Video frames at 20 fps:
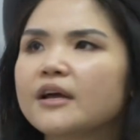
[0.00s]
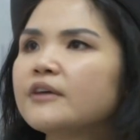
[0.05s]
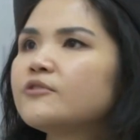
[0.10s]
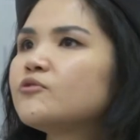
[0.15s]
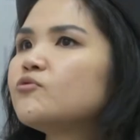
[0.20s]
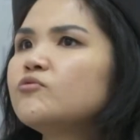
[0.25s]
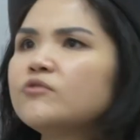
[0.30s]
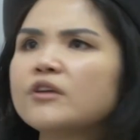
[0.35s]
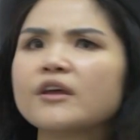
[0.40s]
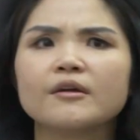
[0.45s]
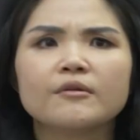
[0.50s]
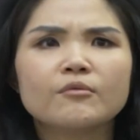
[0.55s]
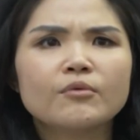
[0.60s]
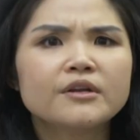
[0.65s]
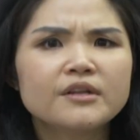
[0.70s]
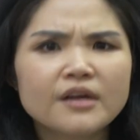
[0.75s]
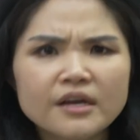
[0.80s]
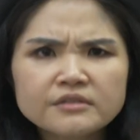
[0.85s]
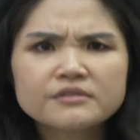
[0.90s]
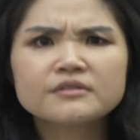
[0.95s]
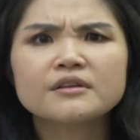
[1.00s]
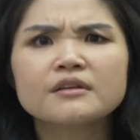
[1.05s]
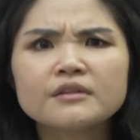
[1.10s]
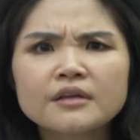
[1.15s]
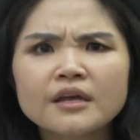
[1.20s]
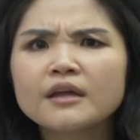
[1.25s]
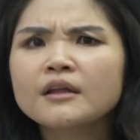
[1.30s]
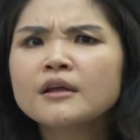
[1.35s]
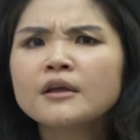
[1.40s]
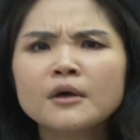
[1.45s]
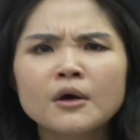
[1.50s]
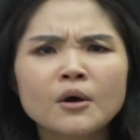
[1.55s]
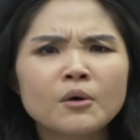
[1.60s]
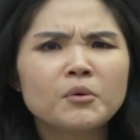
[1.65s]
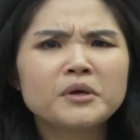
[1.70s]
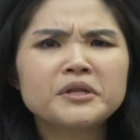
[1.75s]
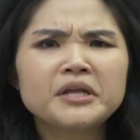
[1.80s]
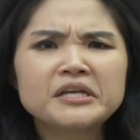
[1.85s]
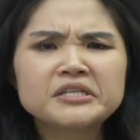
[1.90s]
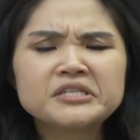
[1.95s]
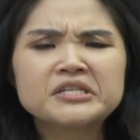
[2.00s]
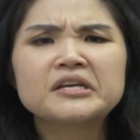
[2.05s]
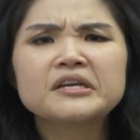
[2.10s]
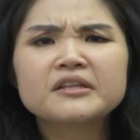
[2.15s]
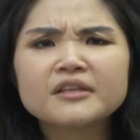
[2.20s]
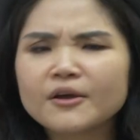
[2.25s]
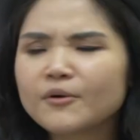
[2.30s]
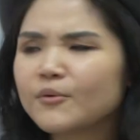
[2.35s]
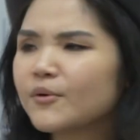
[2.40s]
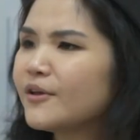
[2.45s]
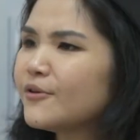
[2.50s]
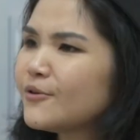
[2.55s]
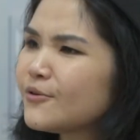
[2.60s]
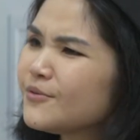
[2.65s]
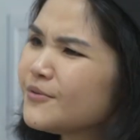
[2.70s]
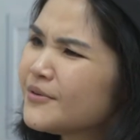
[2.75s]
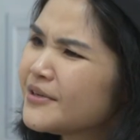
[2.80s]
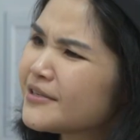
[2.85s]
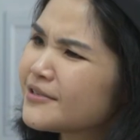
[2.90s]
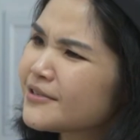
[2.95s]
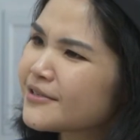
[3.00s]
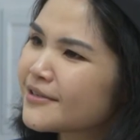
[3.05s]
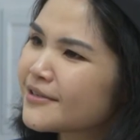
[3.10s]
I do that? Why did I say that? Why did I sing it that way? You know, it's...